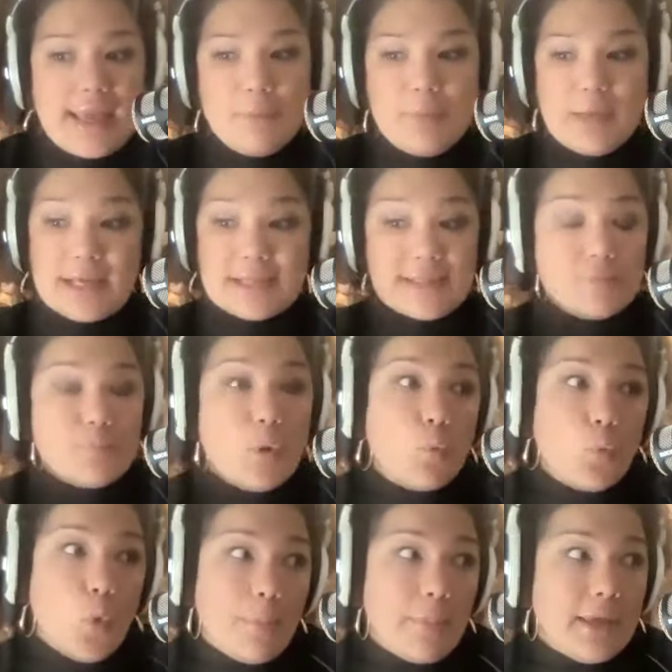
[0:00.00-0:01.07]
and because I'm a
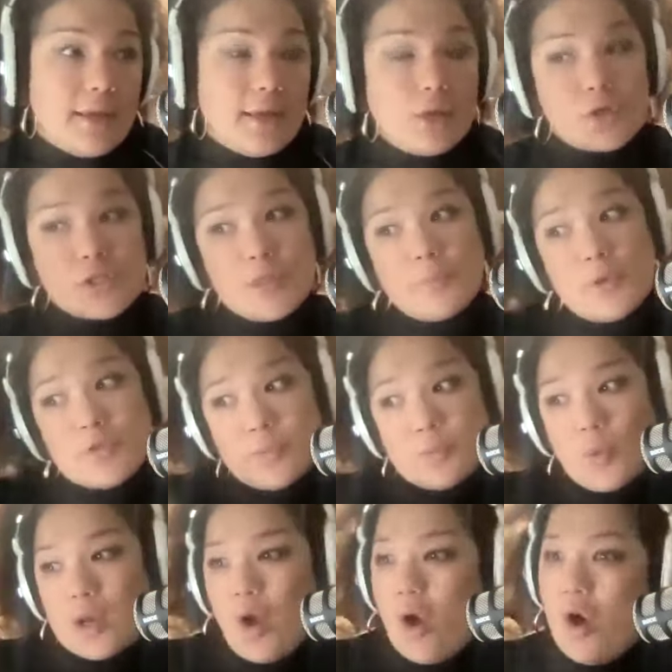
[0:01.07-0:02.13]
woman and you're supposed to
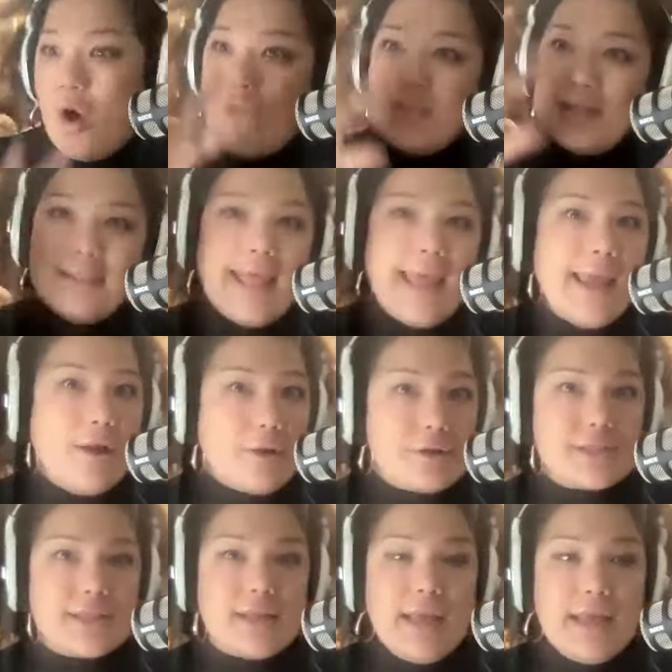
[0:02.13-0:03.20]
put all the
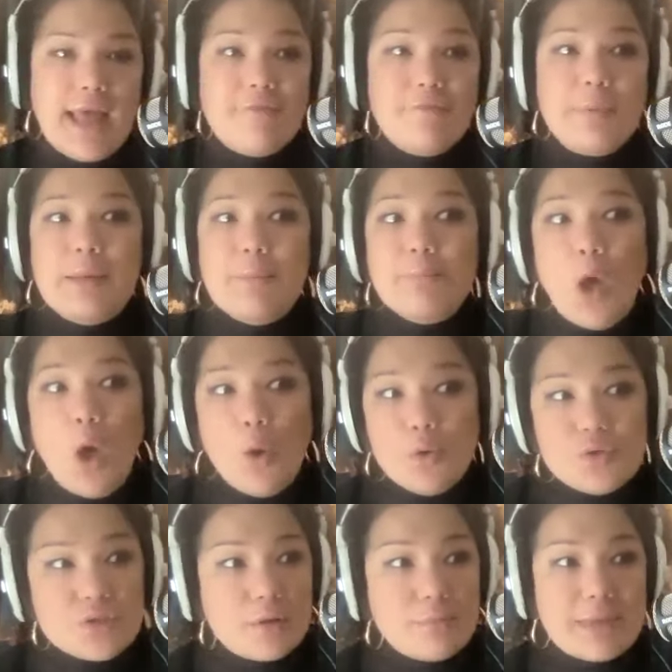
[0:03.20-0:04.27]
layers that have been
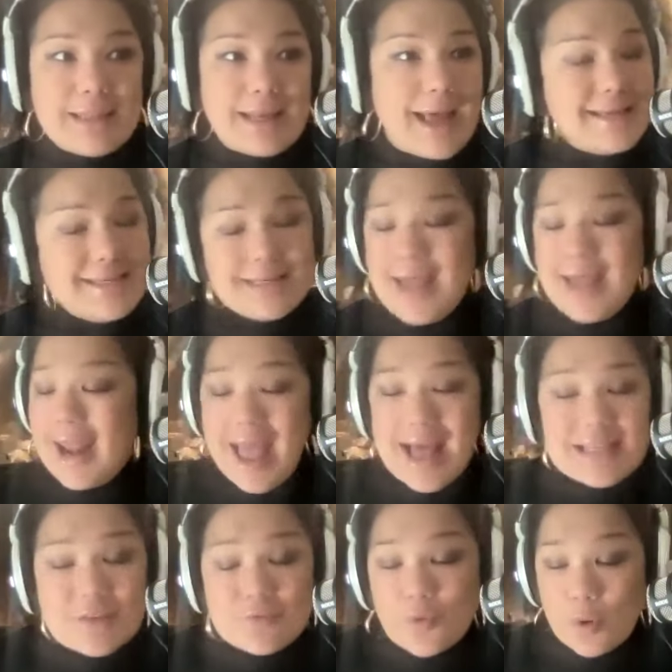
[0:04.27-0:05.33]
imposed on me that I did not
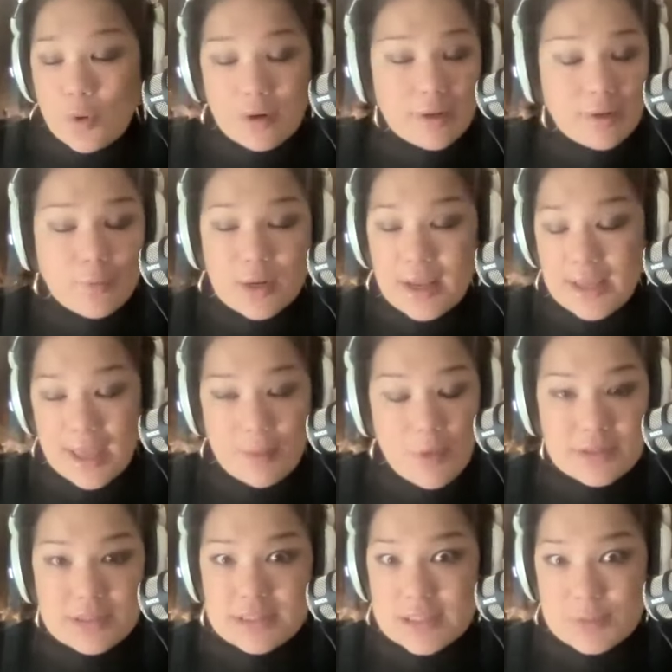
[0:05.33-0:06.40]
ask for when I came
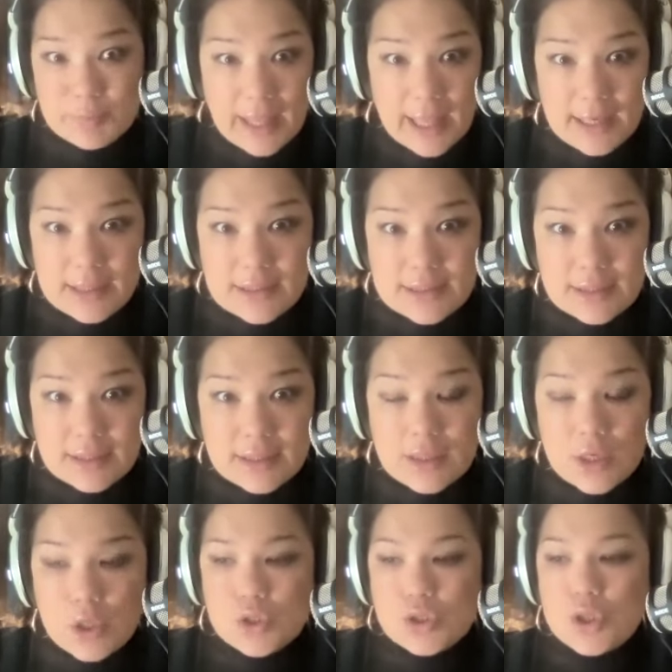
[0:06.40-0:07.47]
onto this planet.
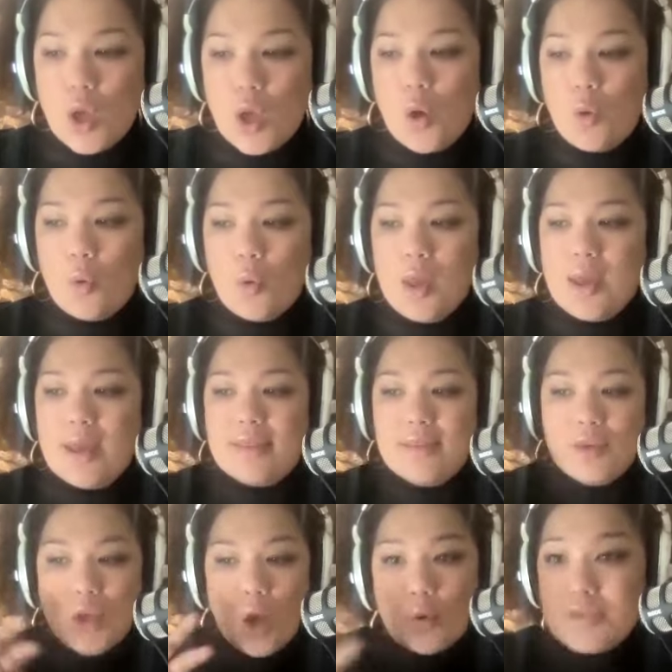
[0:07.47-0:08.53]
So,
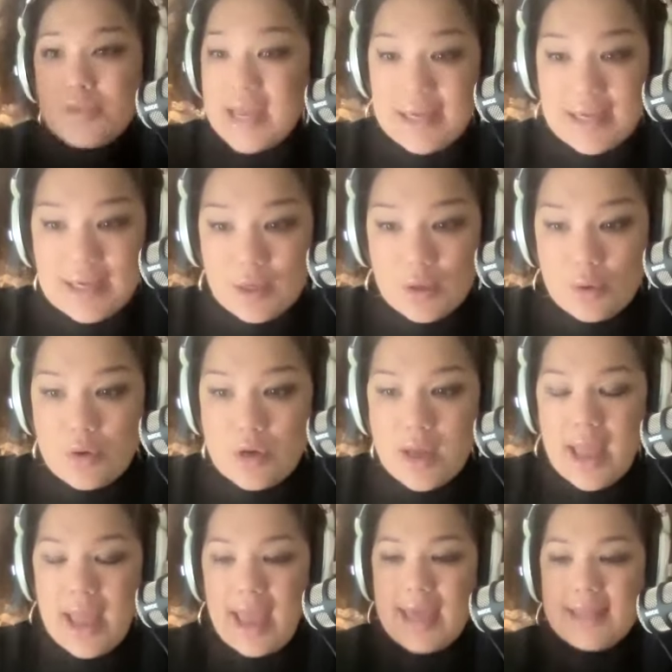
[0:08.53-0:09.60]
no thank you.
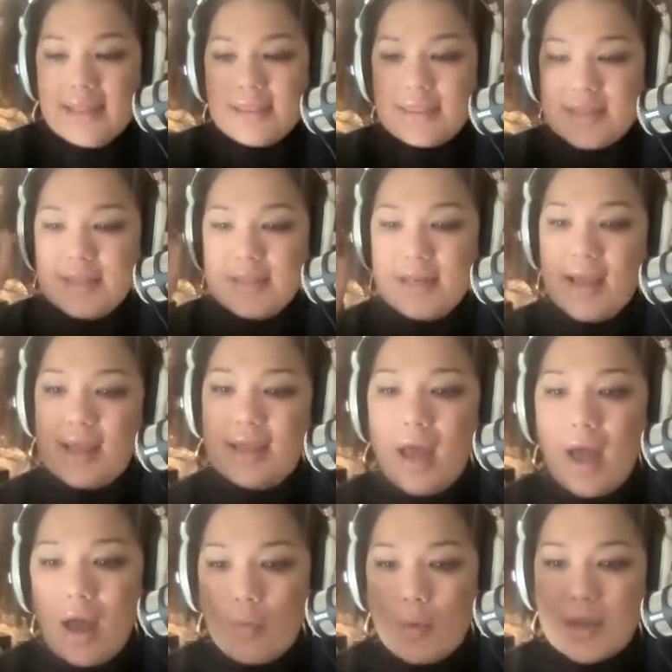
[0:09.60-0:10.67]
And the thing that I
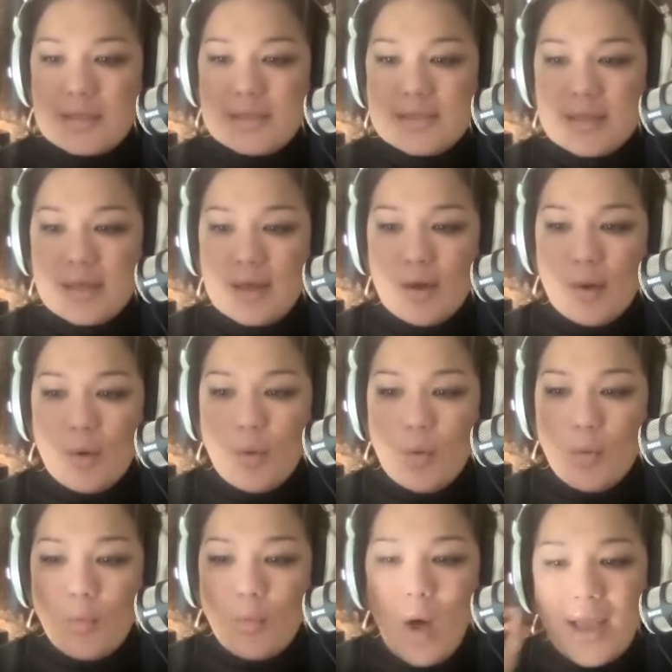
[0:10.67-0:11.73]
got was
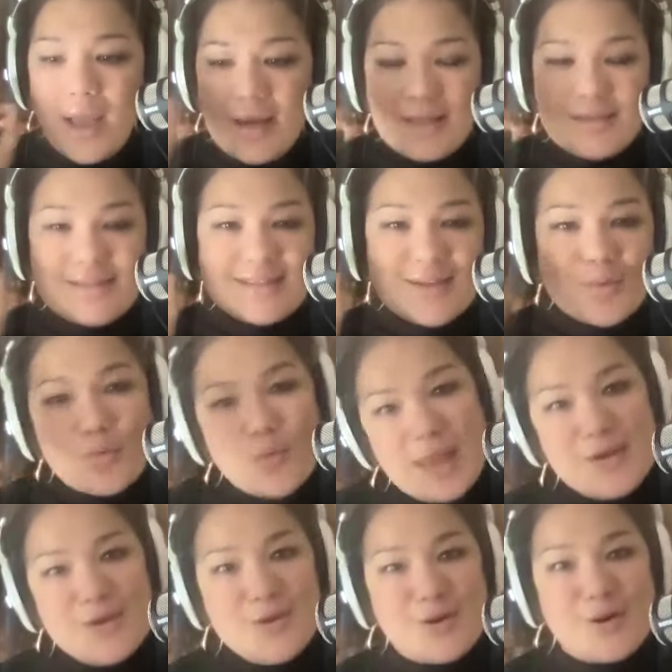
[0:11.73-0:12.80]
why not
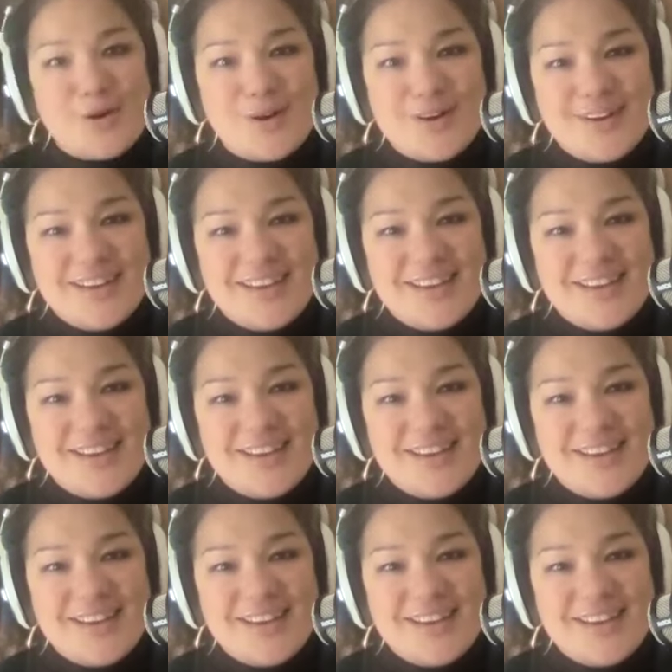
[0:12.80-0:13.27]
surrender